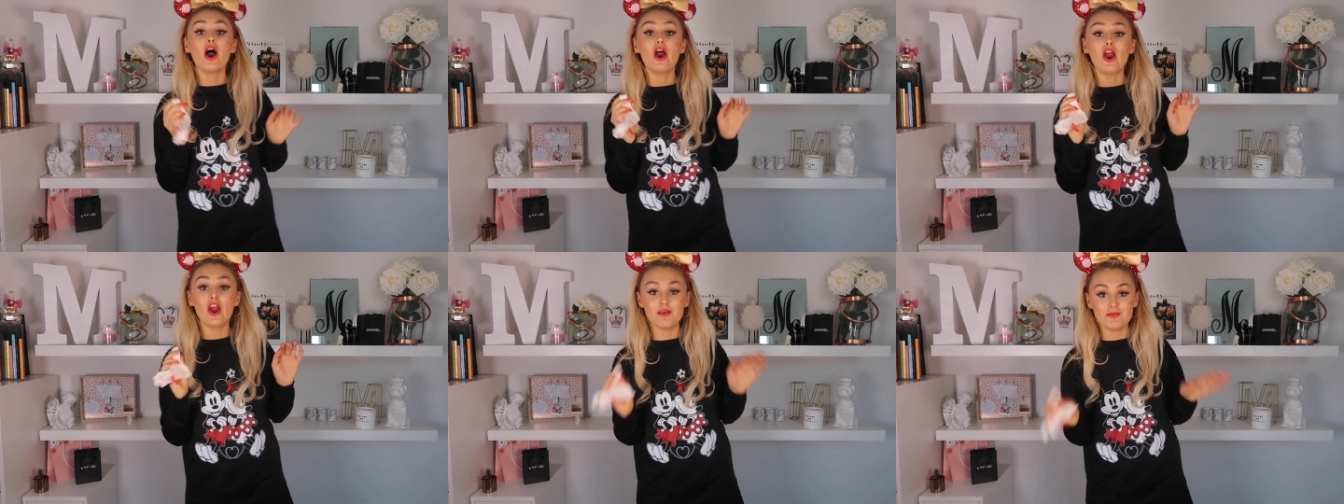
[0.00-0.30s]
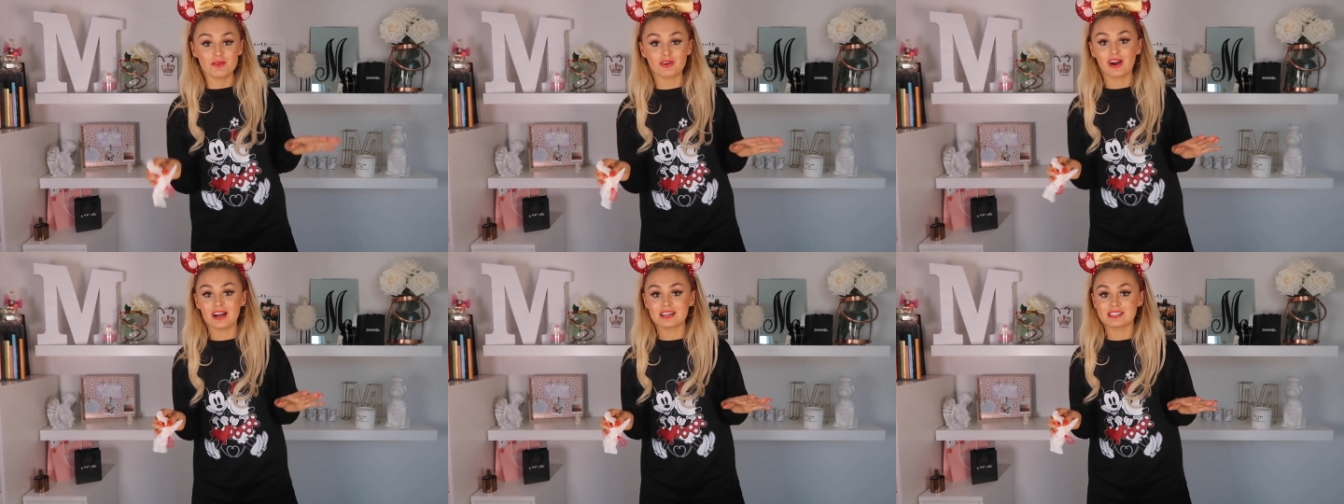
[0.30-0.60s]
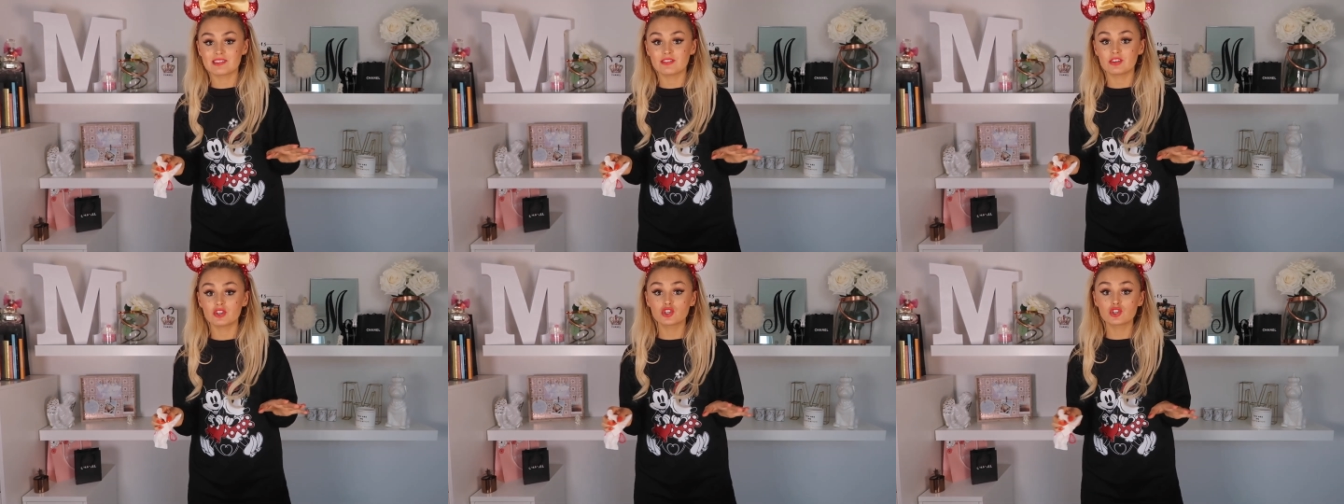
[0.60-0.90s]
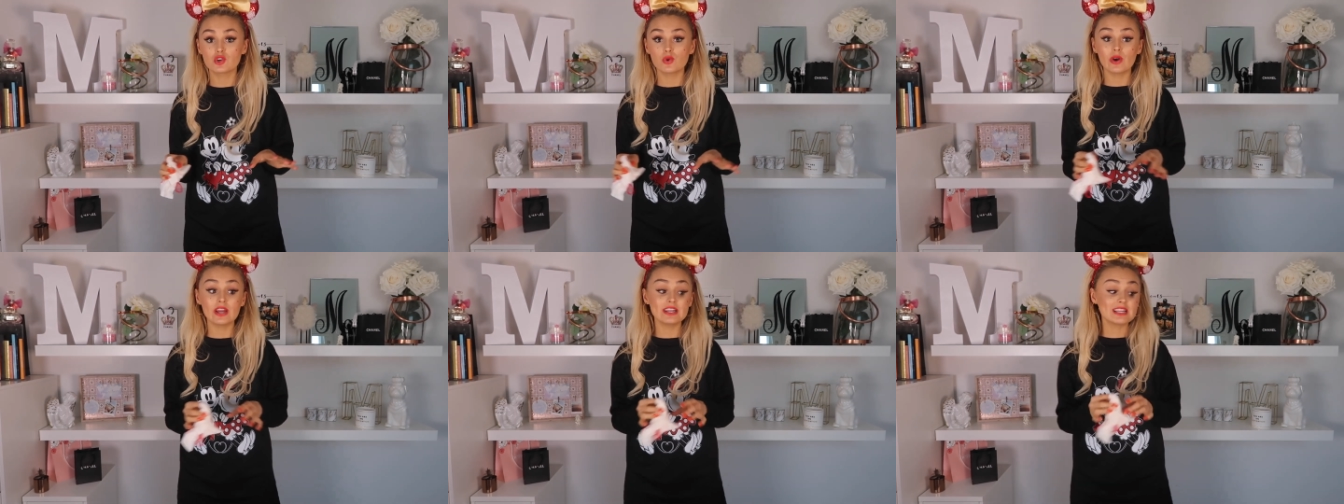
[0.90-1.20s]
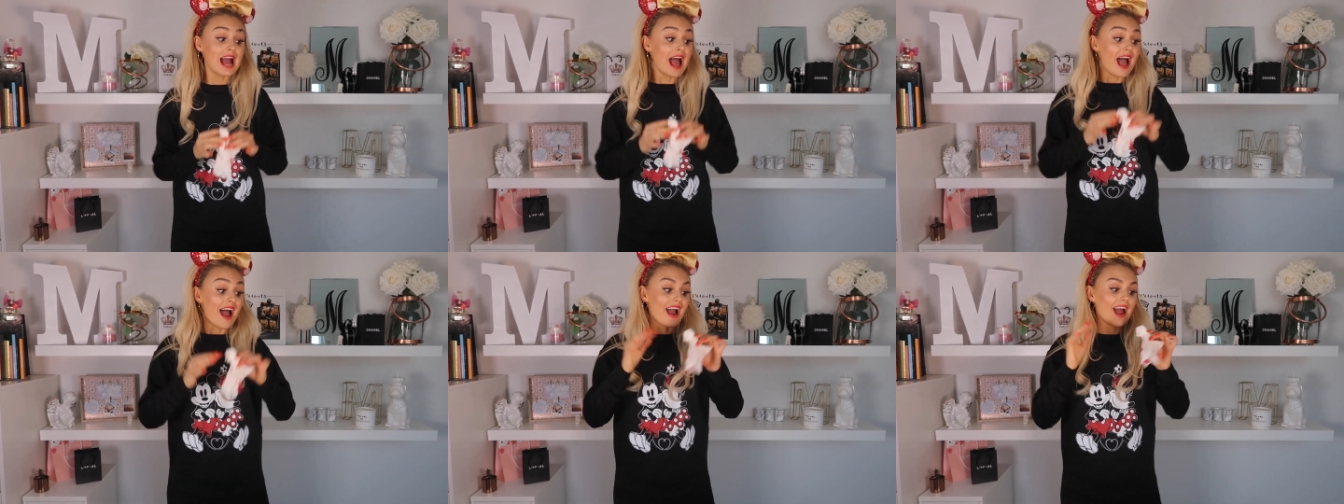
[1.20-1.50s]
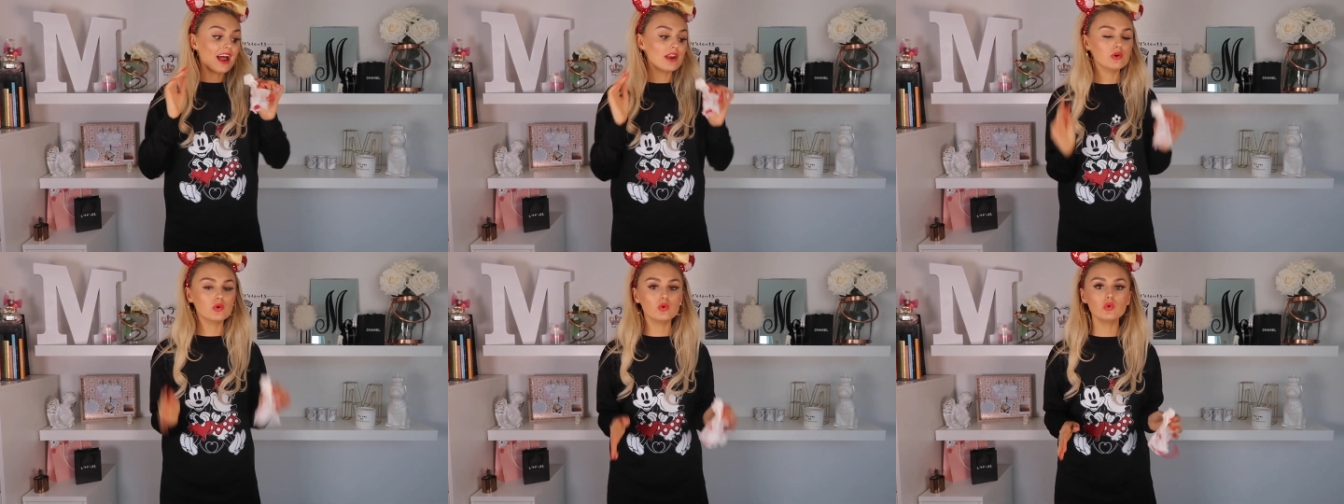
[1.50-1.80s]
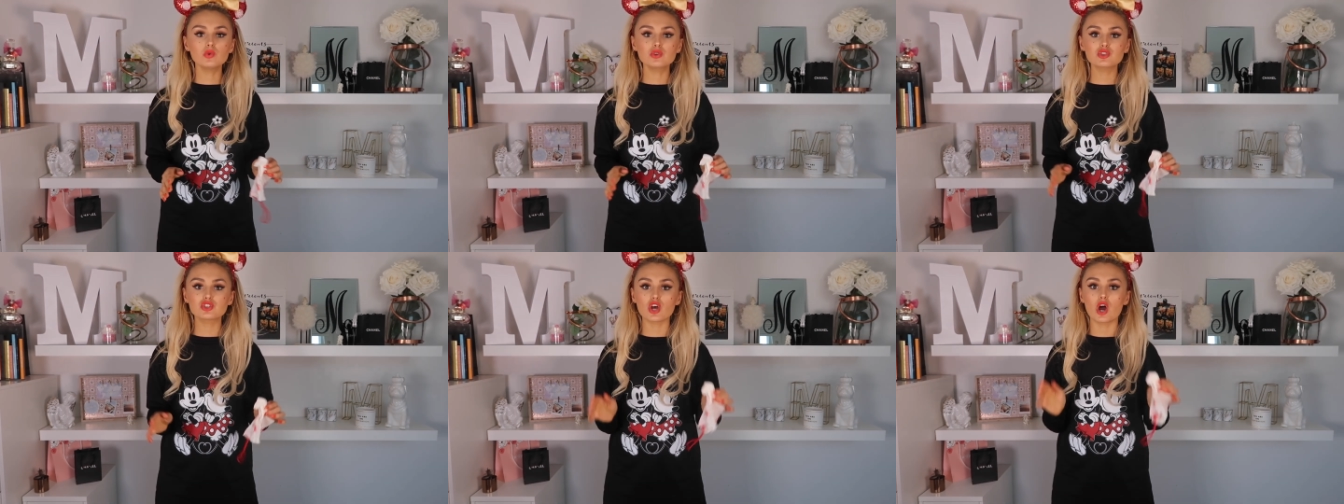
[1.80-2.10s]
I hope you guys have enjoyed. And
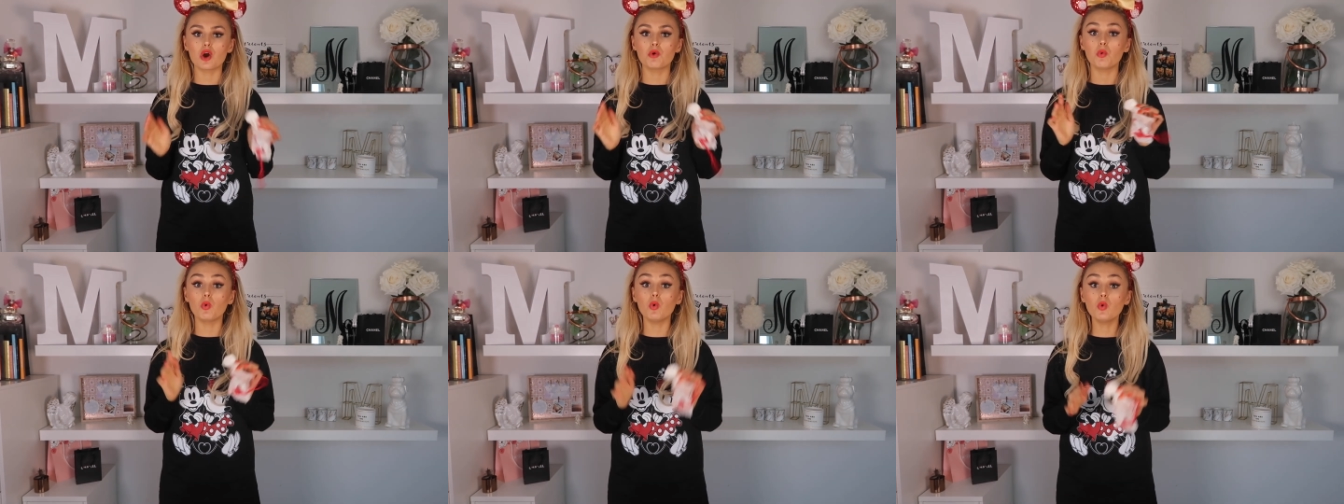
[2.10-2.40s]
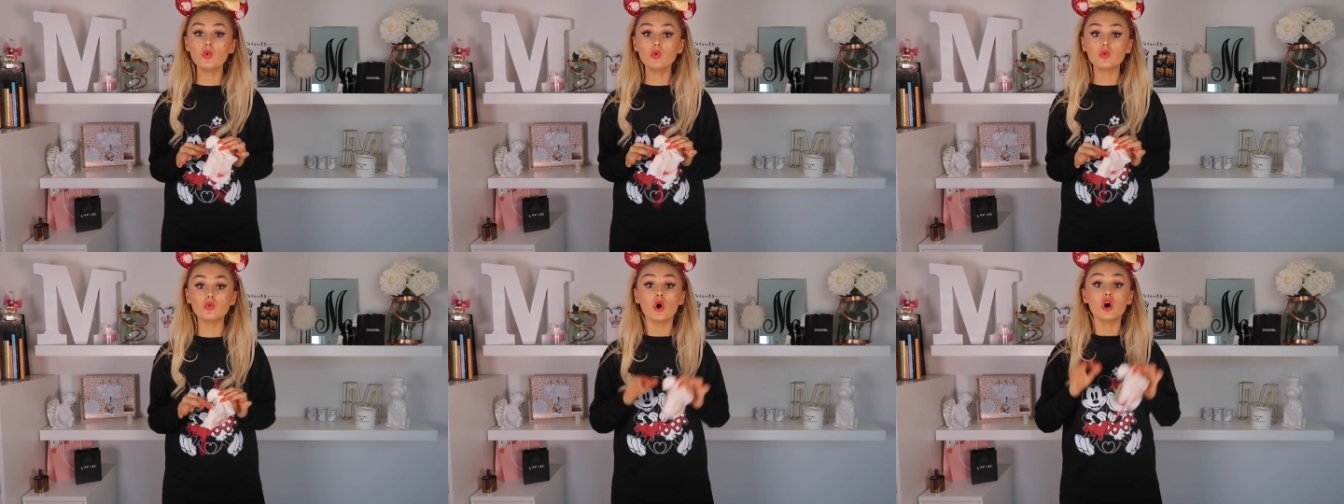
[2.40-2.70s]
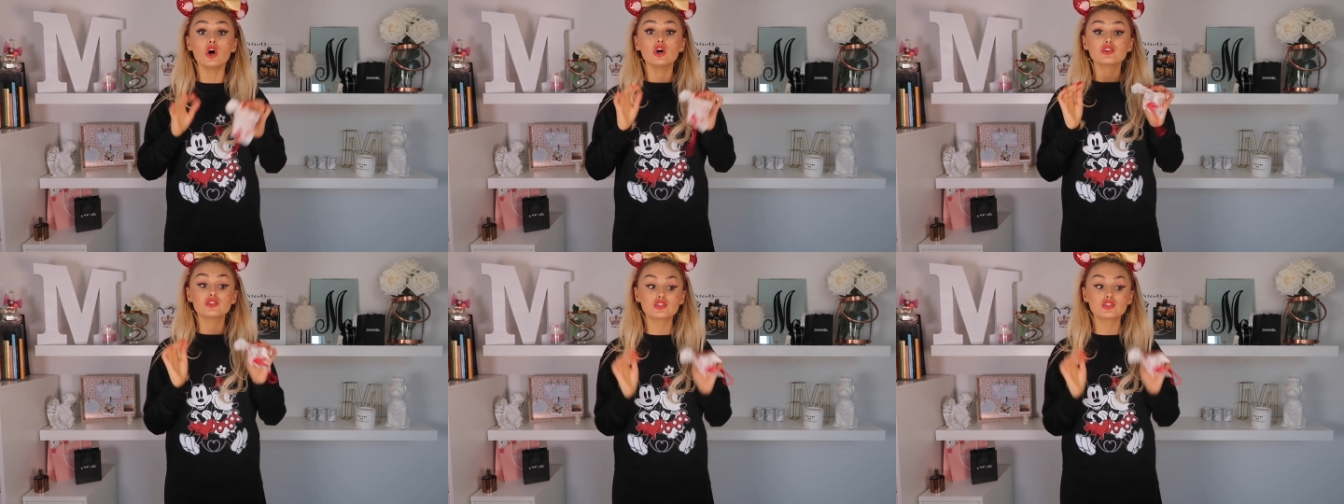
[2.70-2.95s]
also, oh,